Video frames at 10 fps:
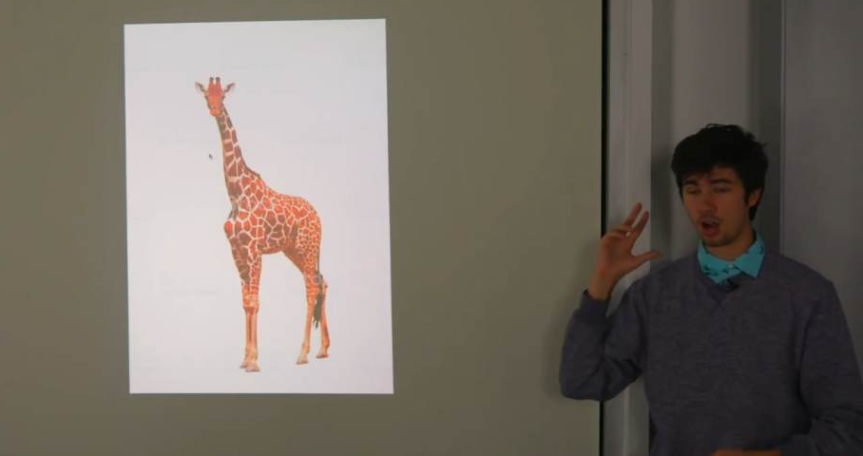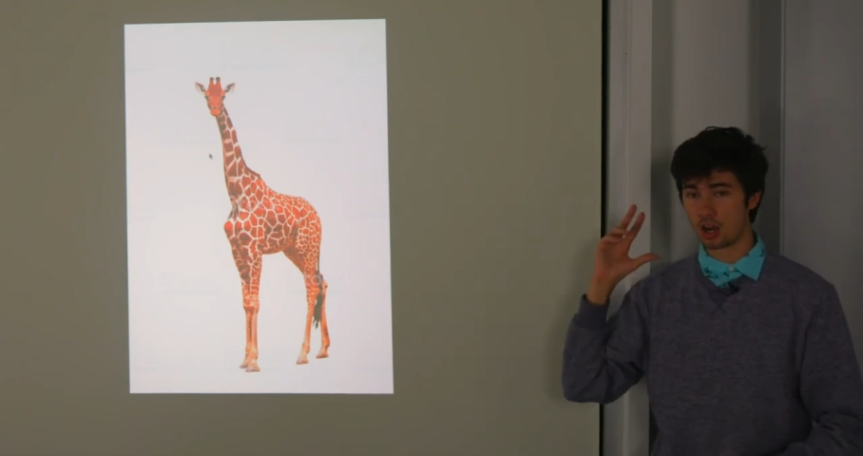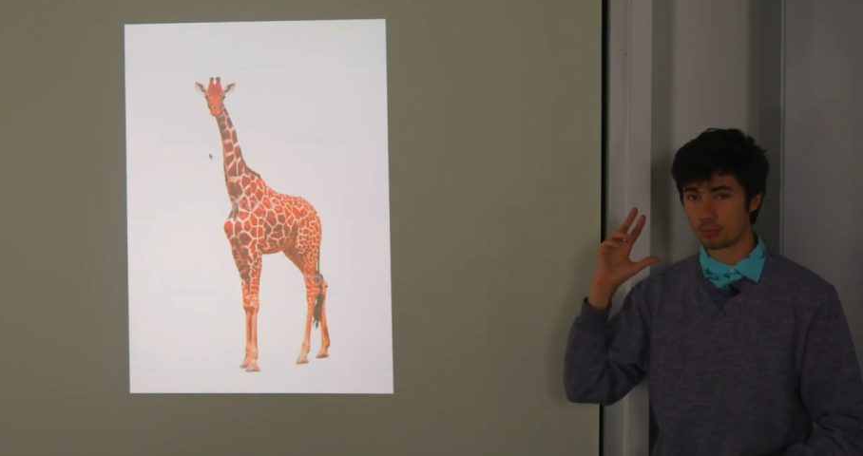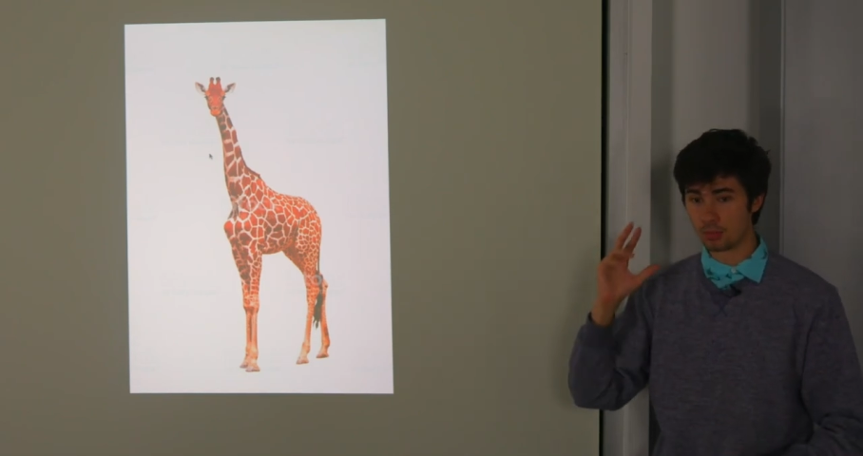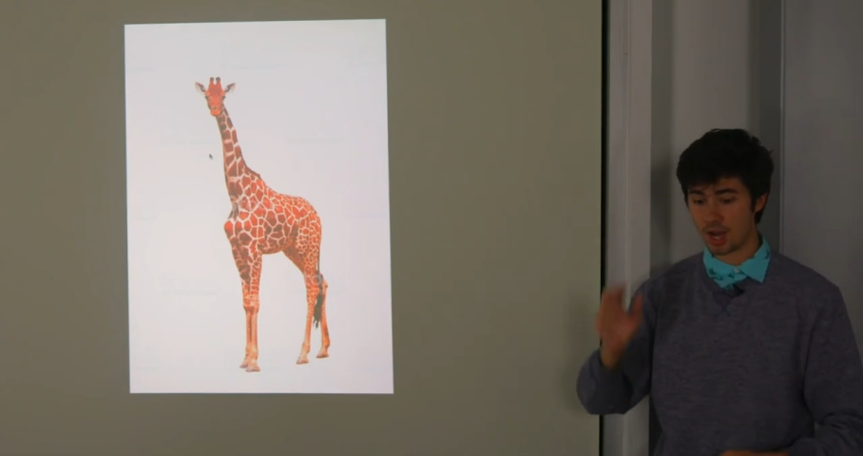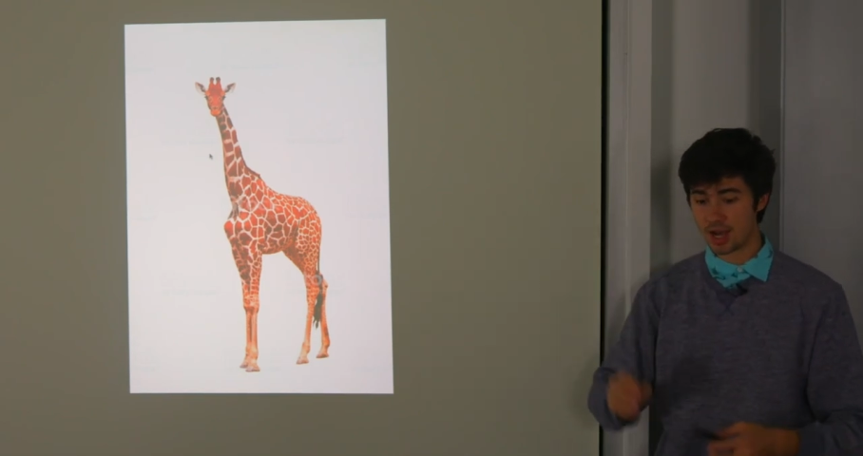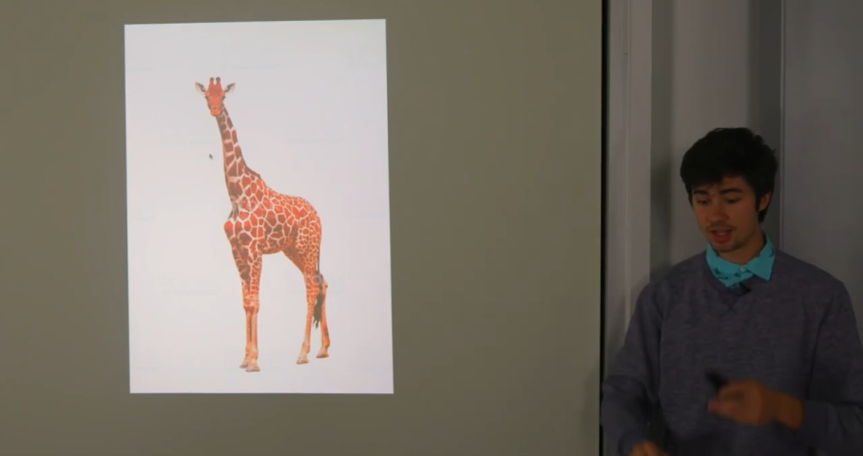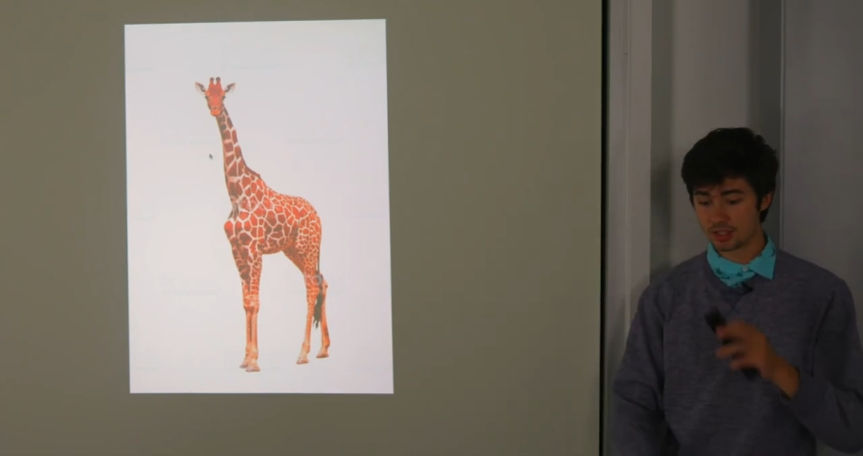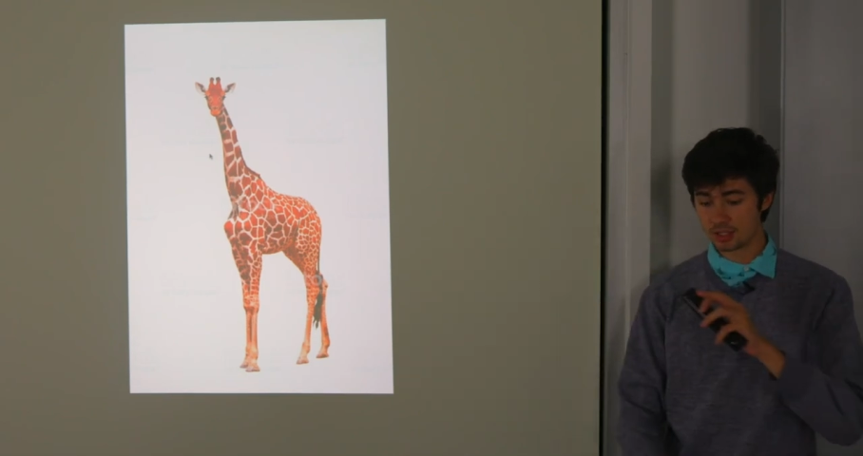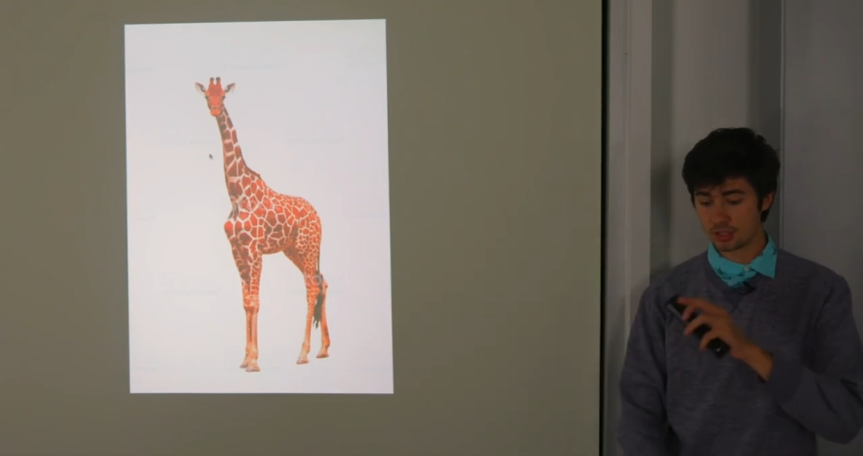Our
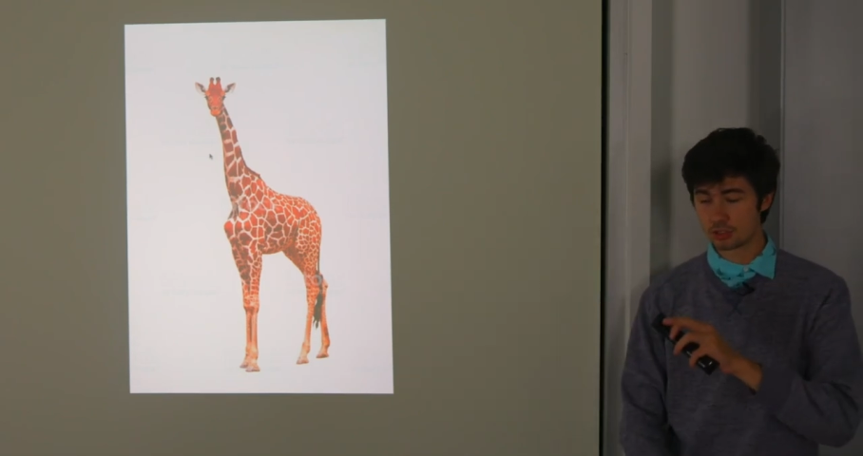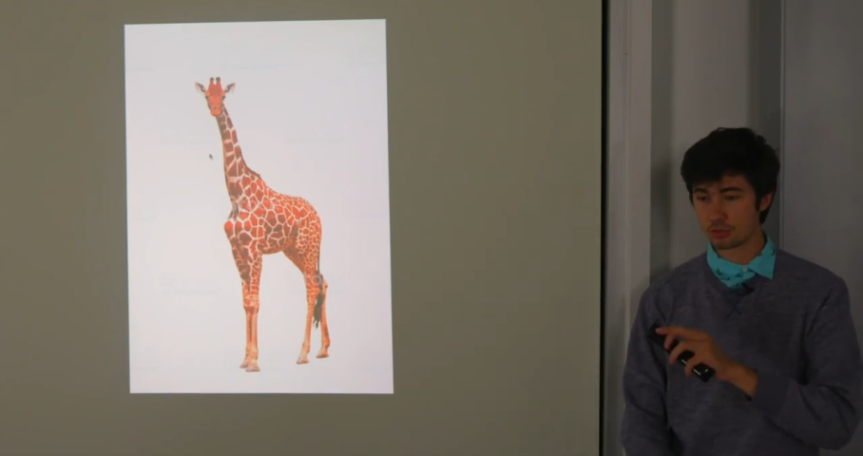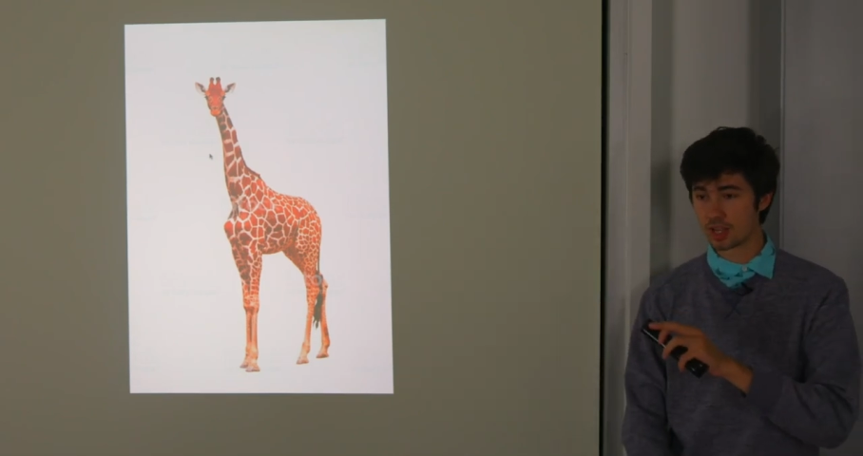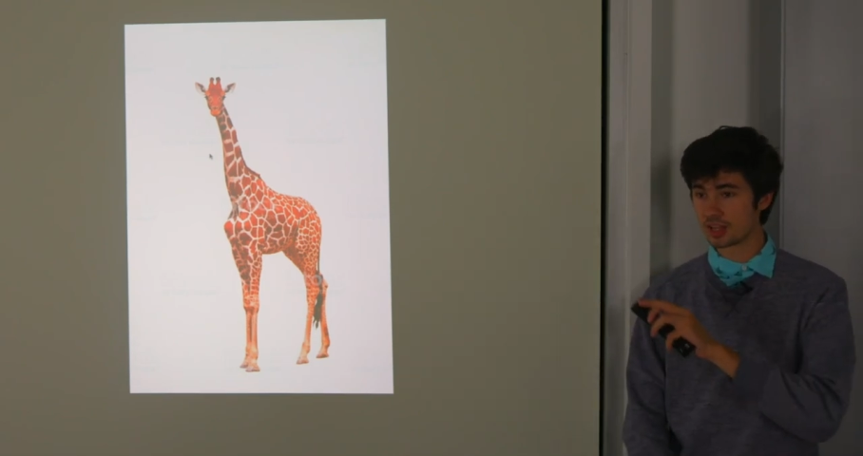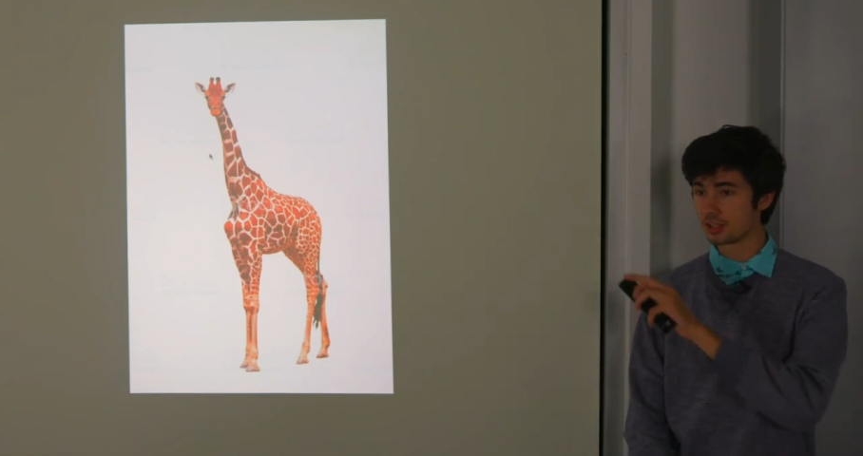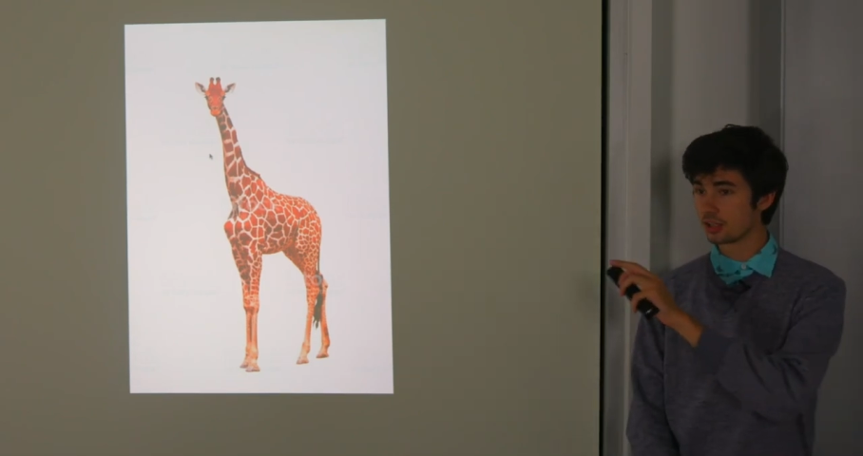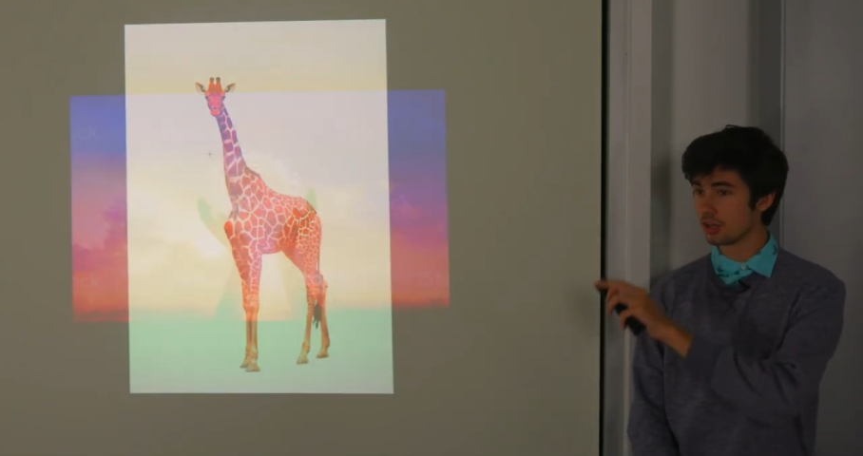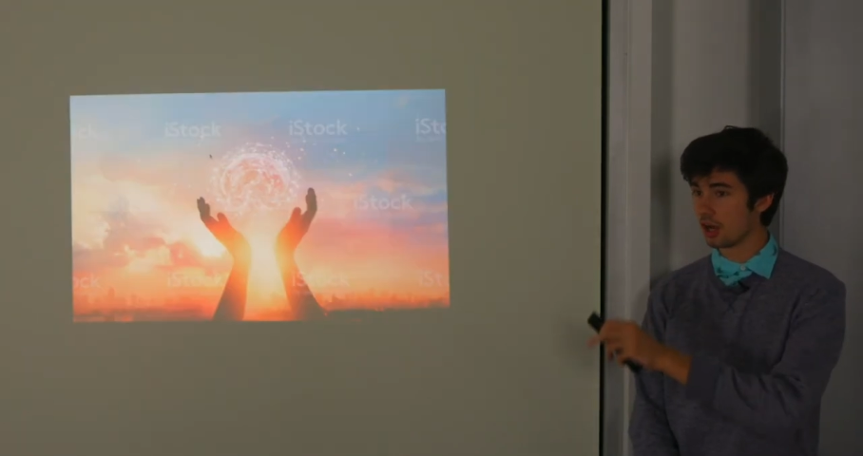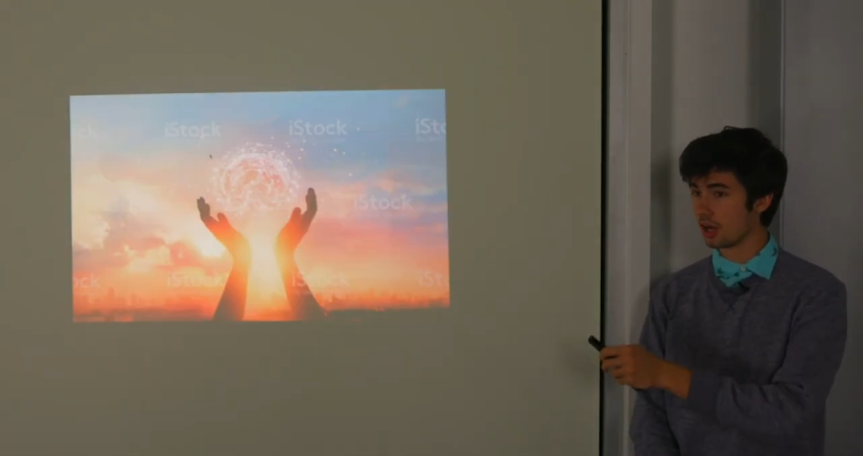minds together